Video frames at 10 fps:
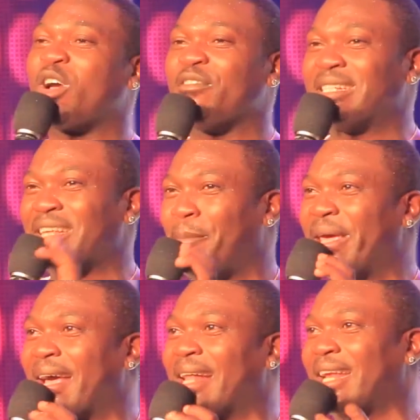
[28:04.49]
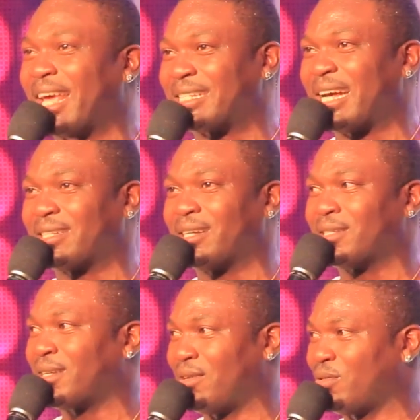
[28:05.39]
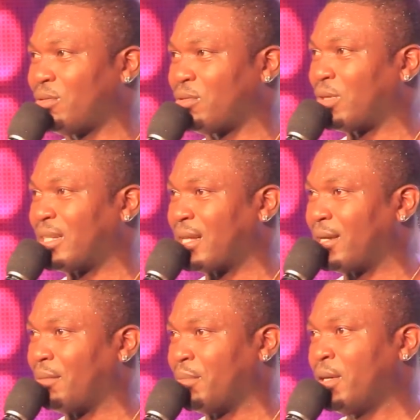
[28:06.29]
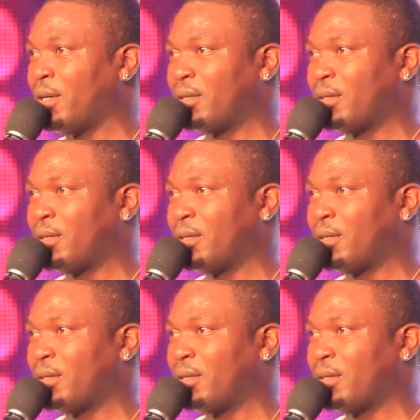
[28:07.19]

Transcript: Because they see big car, they get assets. I don't understand that.